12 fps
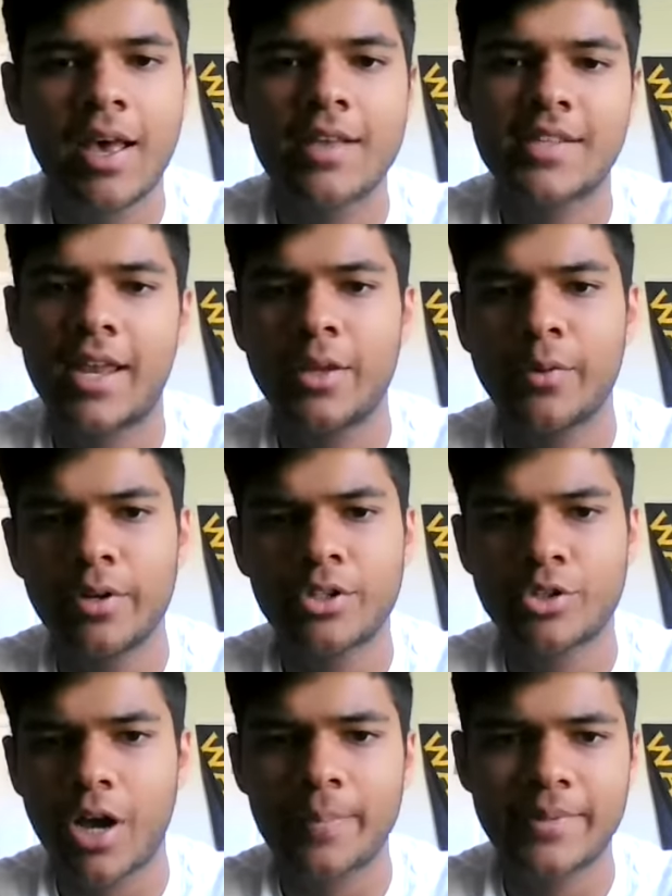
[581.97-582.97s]
Has
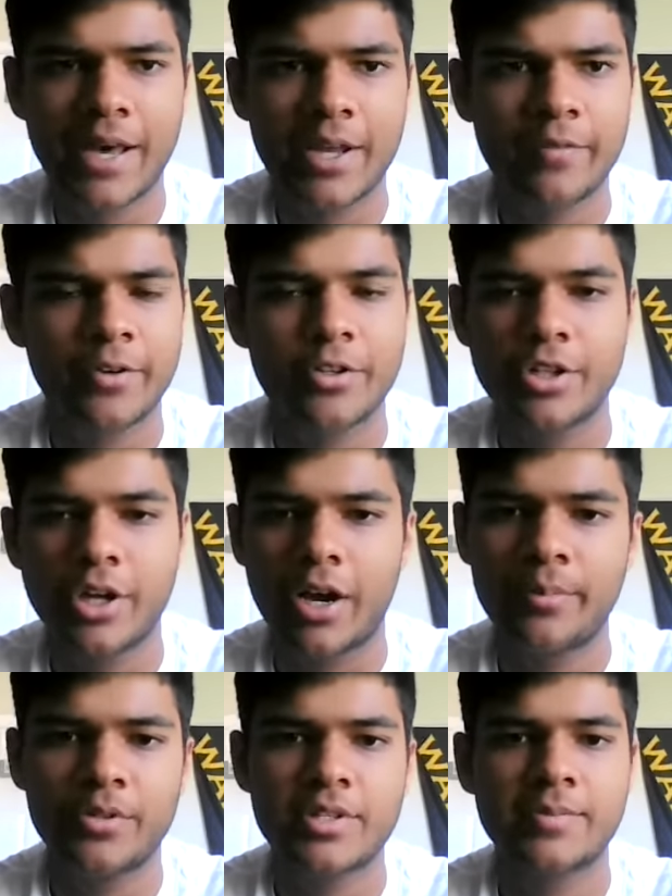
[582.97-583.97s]
anyone dropped out of your
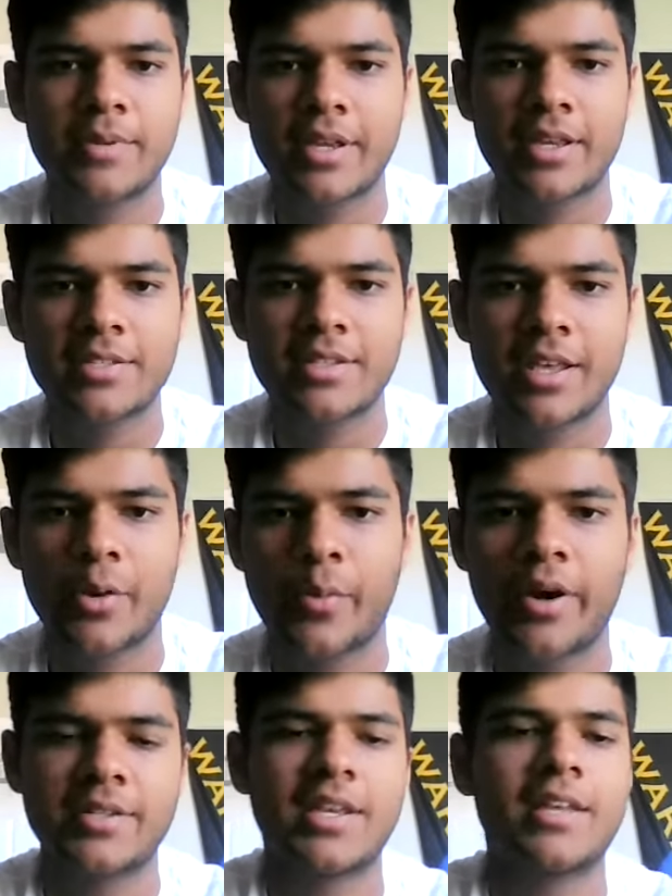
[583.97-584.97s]
job just because they don't
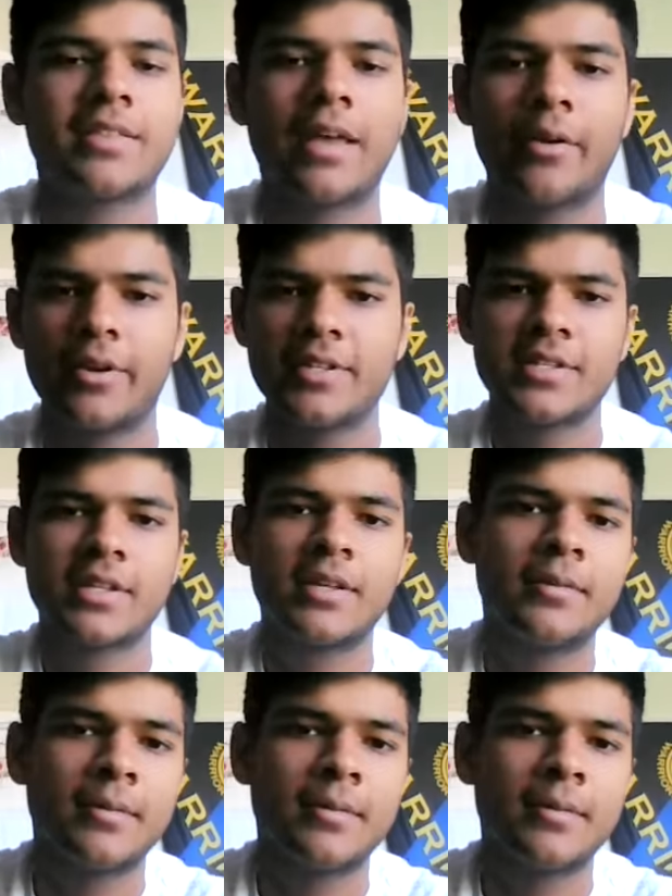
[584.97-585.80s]
want to take that risk?